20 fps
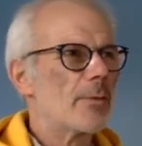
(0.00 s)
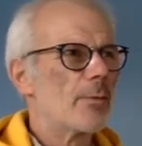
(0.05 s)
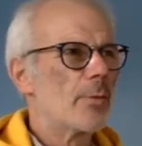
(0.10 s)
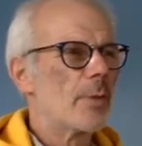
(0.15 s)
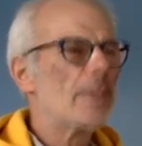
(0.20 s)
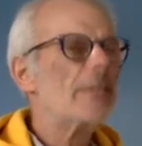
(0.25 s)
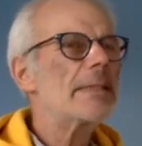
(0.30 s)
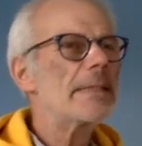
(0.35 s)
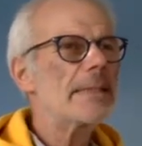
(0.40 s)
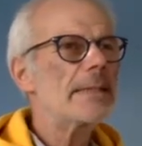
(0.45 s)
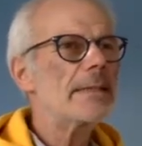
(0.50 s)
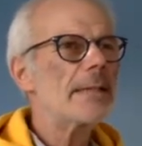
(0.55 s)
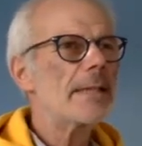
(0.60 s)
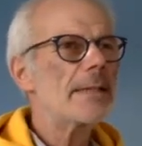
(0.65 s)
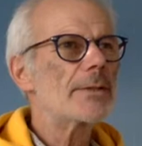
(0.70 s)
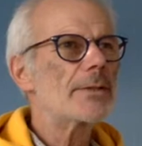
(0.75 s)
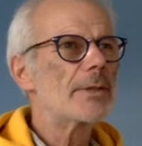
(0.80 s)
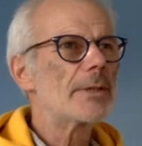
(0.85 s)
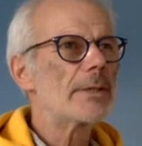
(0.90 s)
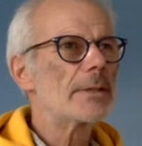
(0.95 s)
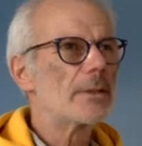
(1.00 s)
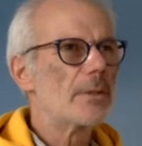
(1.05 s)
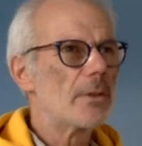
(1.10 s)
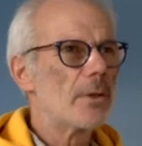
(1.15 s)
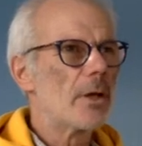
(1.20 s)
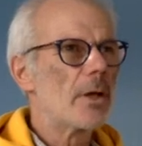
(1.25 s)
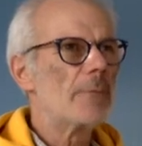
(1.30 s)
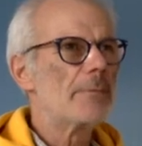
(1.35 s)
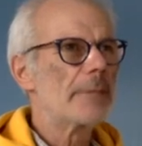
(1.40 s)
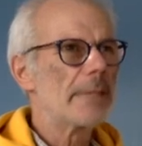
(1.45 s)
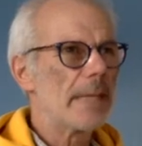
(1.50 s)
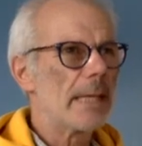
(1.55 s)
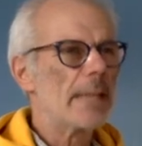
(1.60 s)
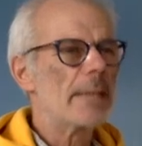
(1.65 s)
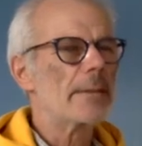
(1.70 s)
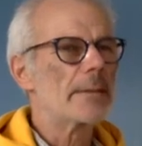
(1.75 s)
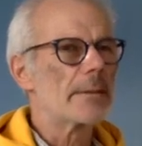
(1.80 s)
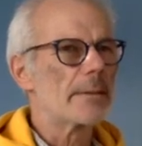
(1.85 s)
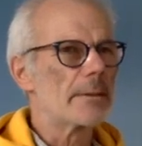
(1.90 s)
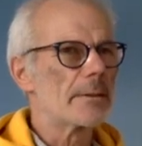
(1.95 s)
what is actually the law
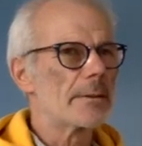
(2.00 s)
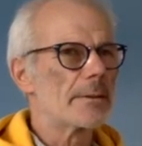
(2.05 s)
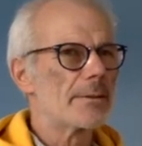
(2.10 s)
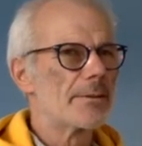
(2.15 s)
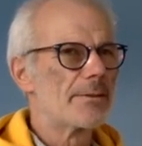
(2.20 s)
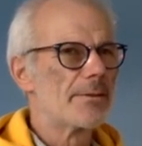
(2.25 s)
behind it.